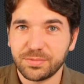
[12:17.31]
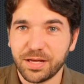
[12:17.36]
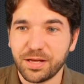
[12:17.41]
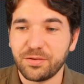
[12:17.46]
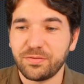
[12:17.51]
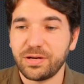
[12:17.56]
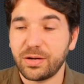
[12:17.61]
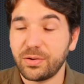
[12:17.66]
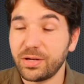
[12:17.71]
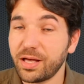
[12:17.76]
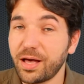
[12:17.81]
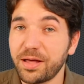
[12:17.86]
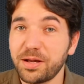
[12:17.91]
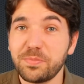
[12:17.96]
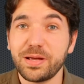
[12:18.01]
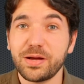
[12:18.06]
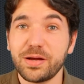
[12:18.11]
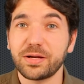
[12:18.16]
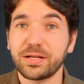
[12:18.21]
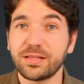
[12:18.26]
A very
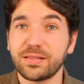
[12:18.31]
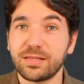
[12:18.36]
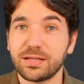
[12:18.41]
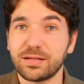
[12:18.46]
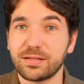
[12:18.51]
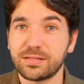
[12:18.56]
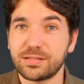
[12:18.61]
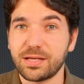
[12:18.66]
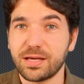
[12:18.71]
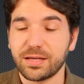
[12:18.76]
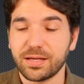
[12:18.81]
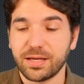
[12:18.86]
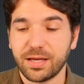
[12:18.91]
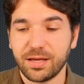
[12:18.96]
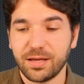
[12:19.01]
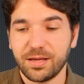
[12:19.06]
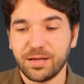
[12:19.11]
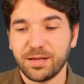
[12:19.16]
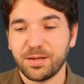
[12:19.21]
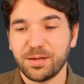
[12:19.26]
un-American thing to say.
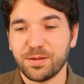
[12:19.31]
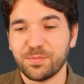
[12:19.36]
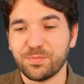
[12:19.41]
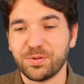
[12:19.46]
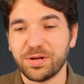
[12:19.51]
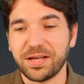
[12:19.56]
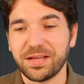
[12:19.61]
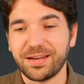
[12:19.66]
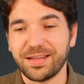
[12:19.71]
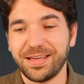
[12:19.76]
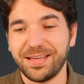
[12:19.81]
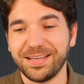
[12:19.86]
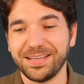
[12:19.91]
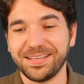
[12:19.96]
But